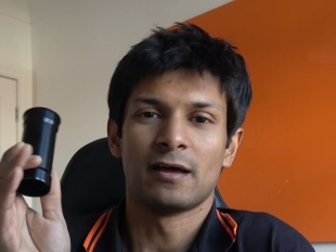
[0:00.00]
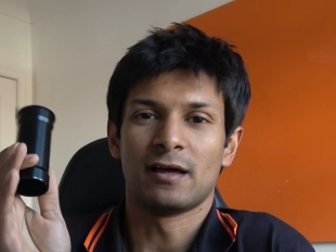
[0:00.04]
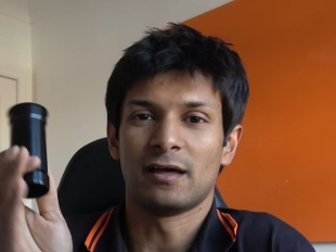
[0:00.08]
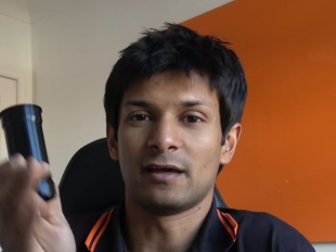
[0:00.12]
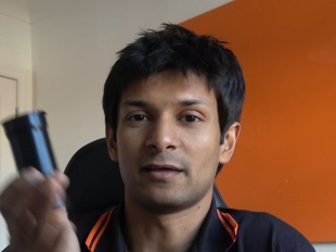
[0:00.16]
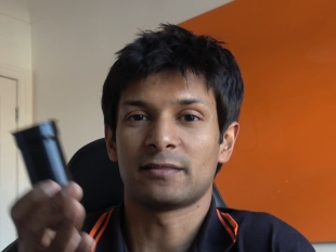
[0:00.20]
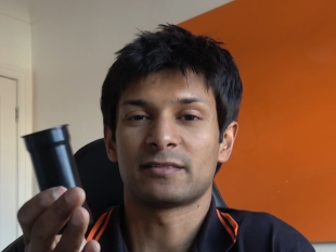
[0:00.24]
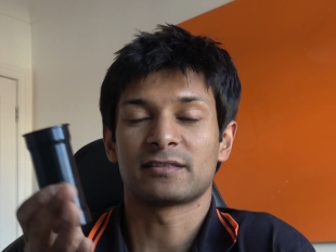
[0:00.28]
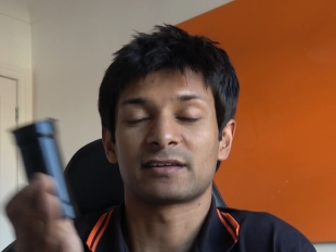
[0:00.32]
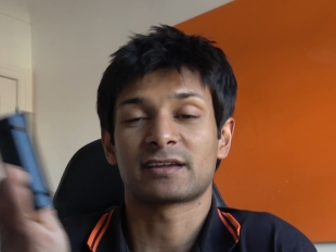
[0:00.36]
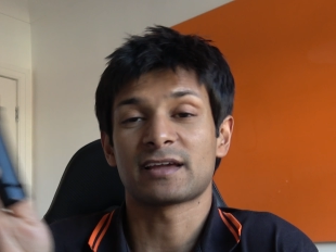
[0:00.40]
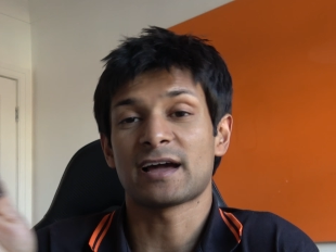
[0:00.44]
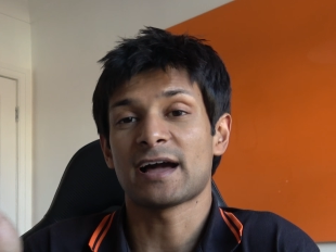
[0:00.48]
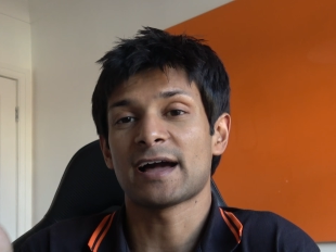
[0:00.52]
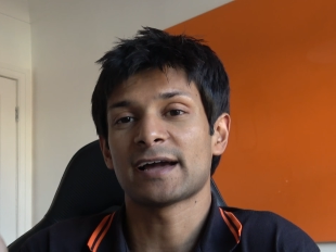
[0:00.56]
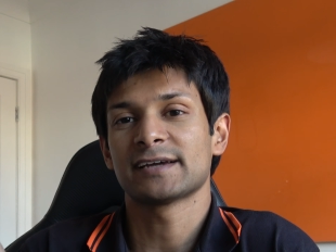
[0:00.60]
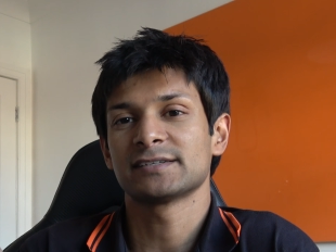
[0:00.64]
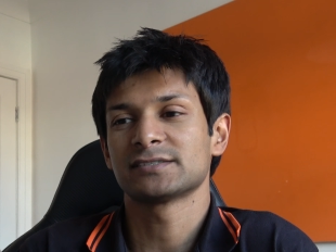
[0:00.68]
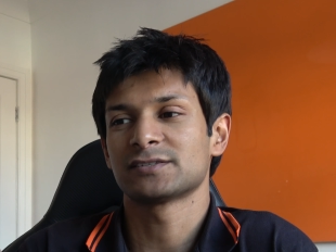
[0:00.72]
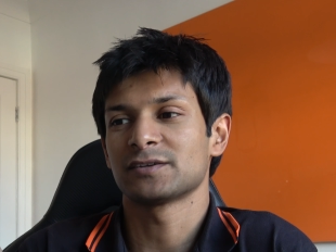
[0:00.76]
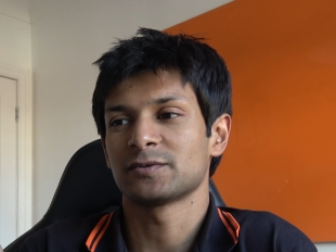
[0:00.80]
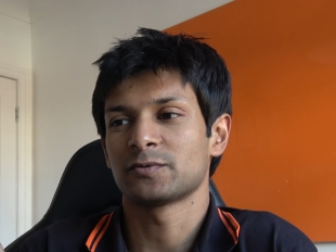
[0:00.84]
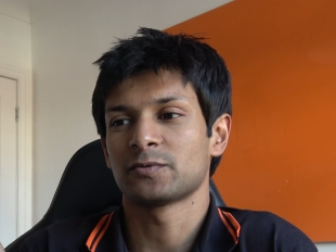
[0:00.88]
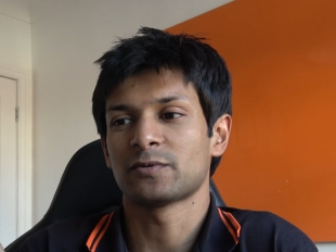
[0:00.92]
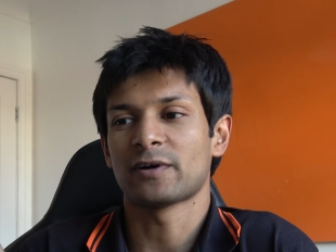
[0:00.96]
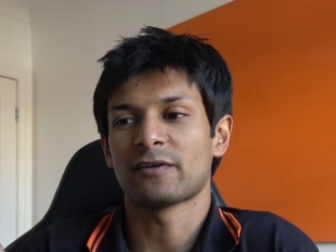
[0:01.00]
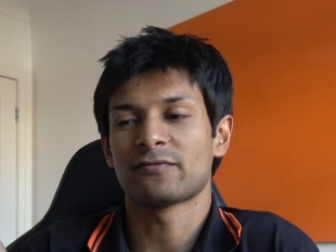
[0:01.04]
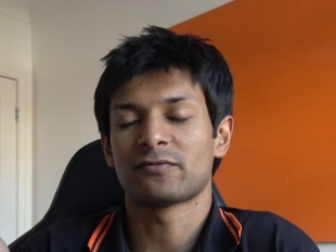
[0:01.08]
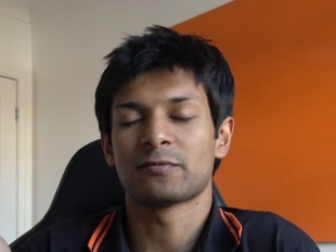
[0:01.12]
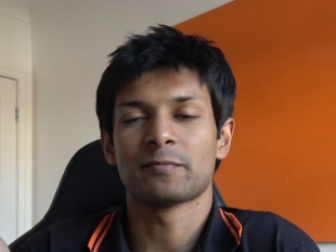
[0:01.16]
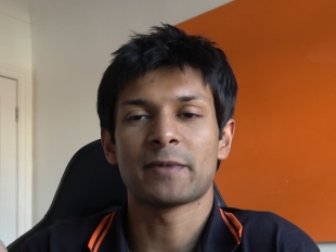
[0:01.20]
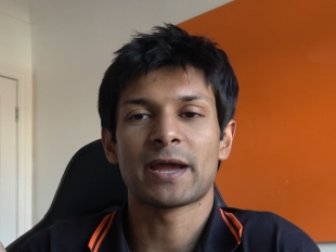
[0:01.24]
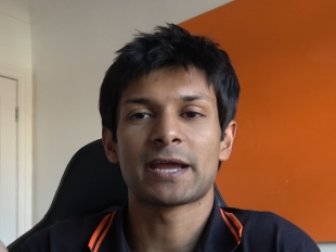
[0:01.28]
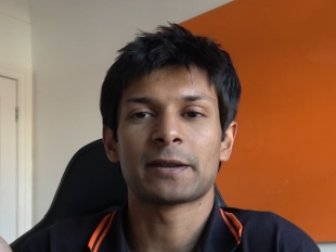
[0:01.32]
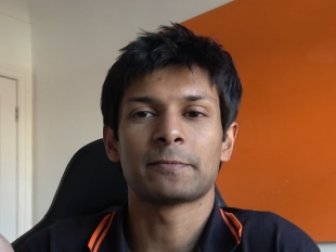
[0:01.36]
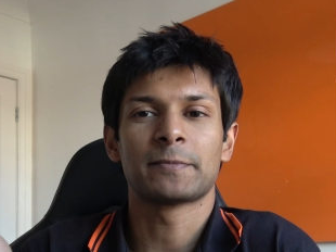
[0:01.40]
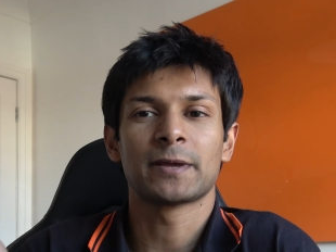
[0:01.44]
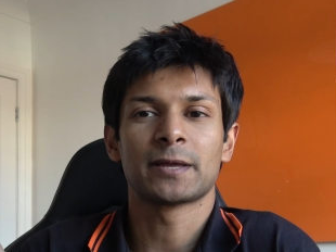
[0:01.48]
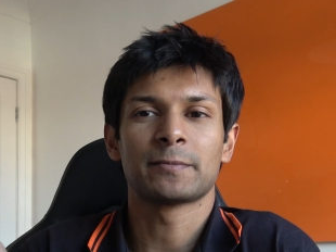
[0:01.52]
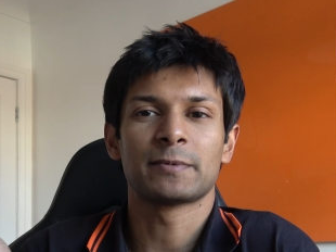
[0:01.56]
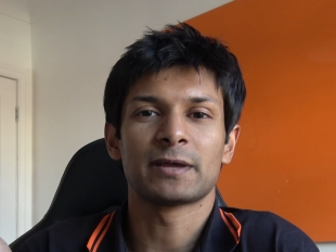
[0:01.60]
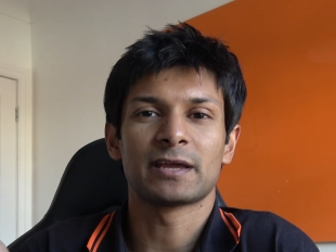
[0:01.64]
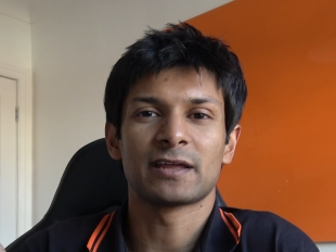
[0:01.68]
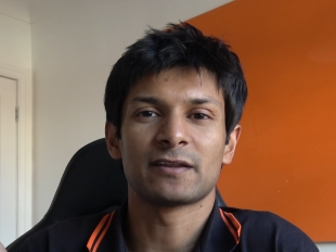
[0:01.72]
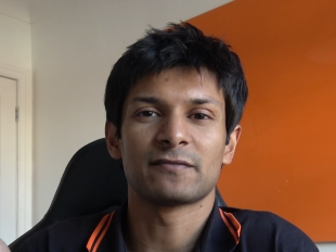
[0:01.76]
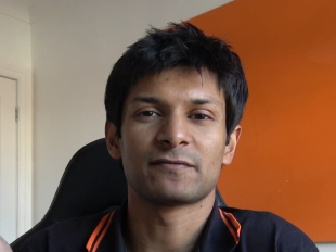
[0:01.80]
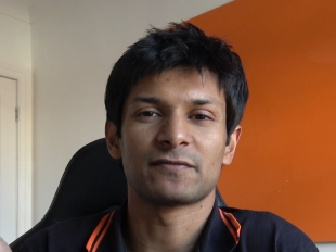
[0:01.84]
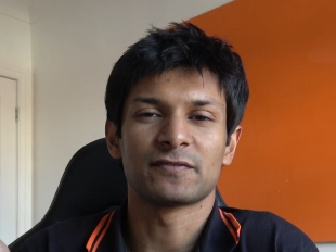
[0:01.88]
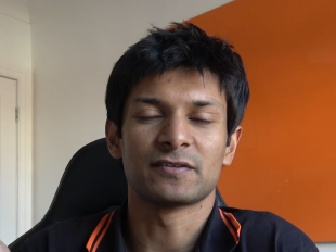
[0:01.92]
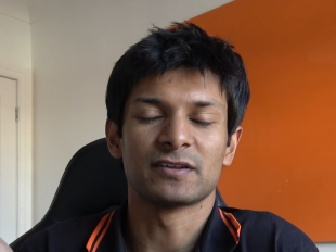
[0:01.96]
the guys who ever made
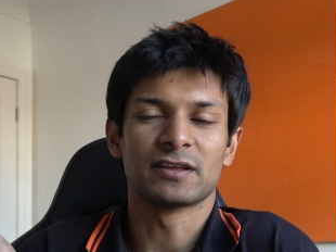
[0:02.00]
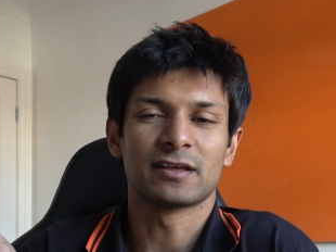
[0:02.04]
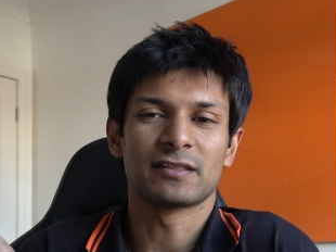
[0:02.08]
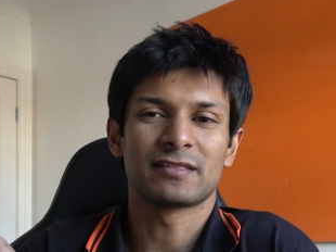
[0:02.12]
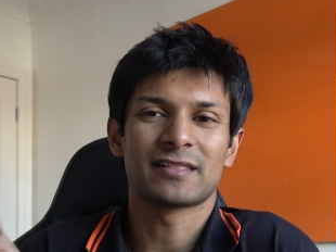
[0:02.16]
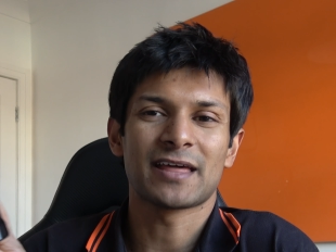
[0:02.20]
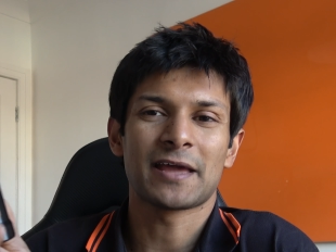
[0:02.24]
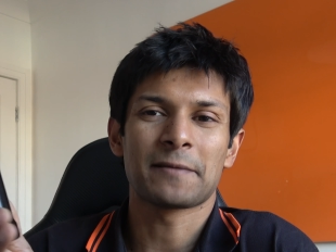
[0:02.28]
BB Infinite,